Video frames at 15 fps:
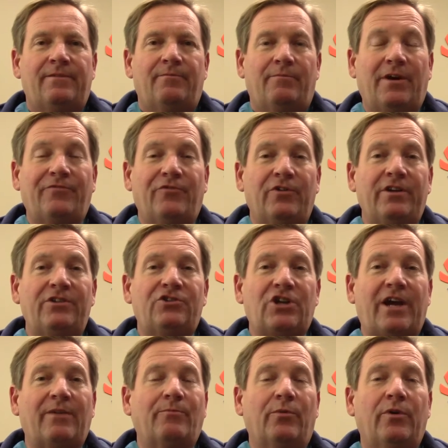My friend
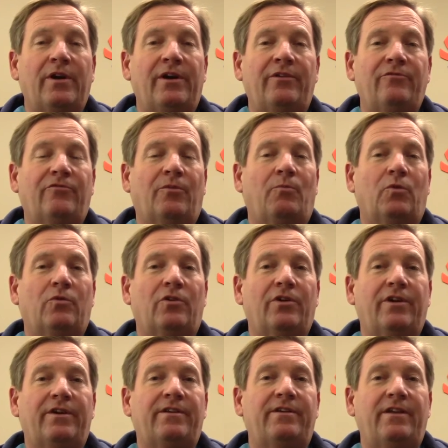Jack Brown from
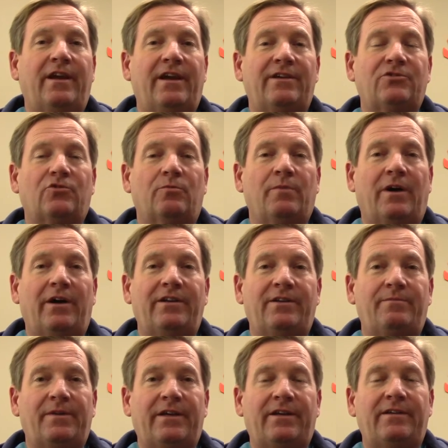Oregon has reminded
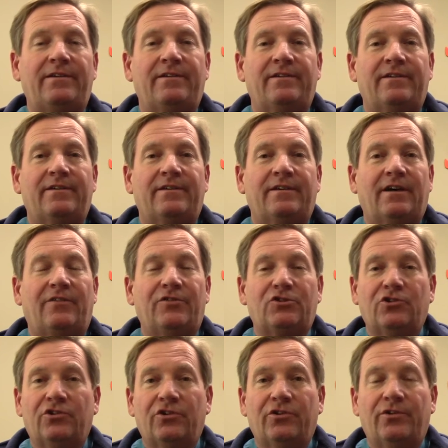me of a
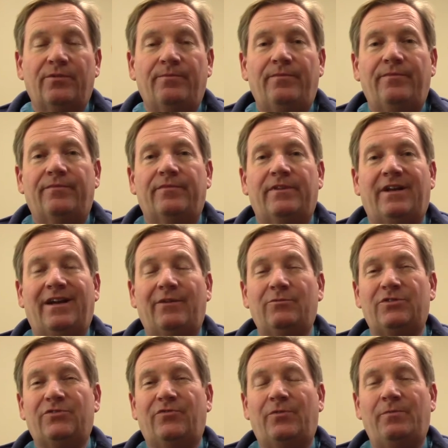term that I
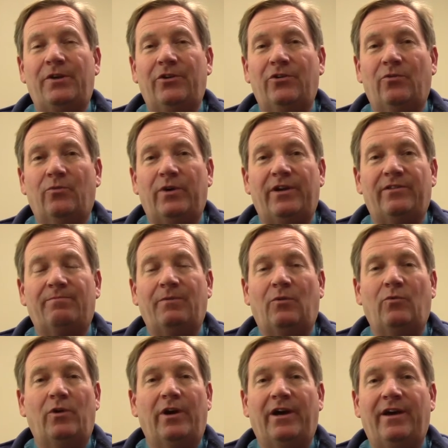was familiar with but
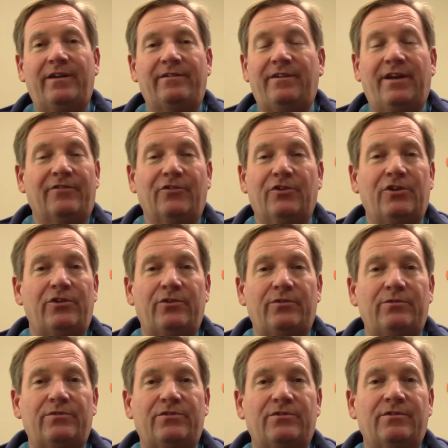one I never
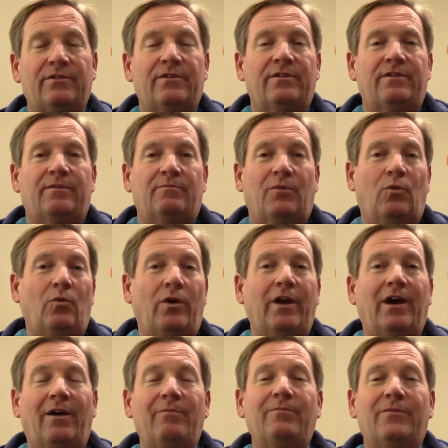use, but one
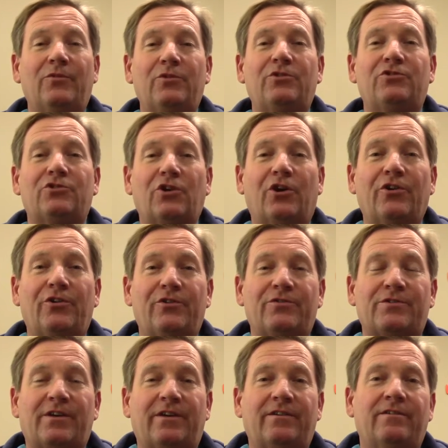I'm going to start
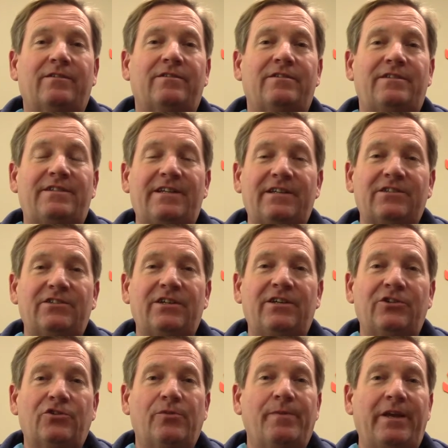using:
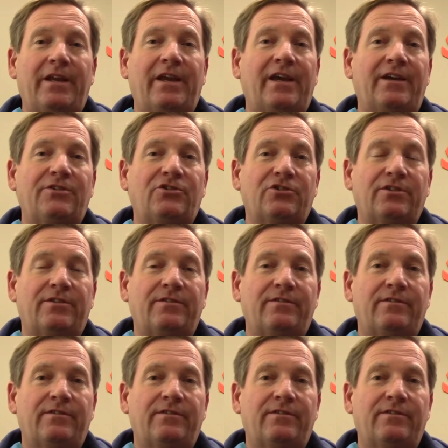disintermediation,